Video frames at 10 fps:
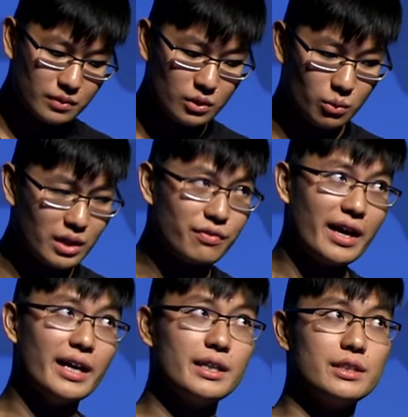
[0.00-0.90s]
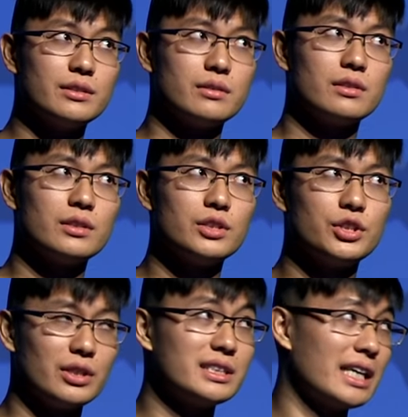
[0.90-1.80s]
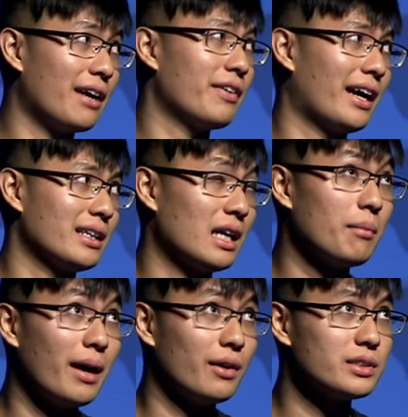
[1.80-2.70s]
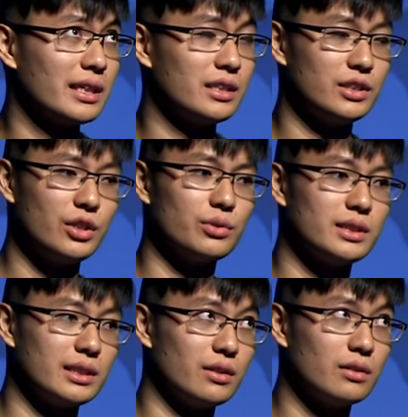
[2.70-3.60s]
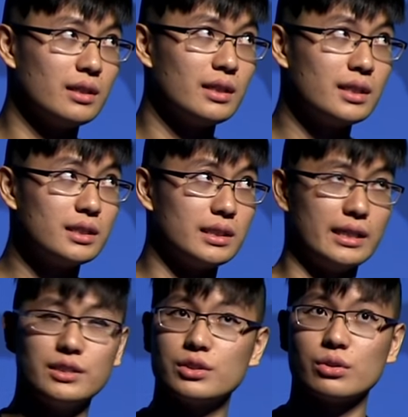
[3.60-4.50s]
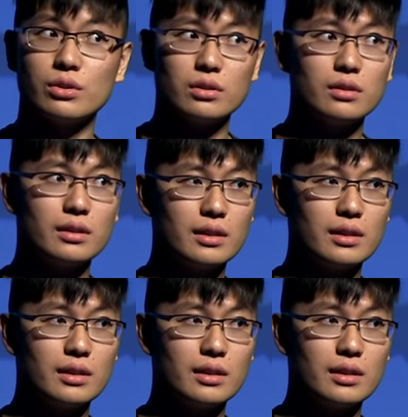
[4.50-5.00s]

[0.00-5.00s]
What if I shouldn't have had come out and you know still stayed in school?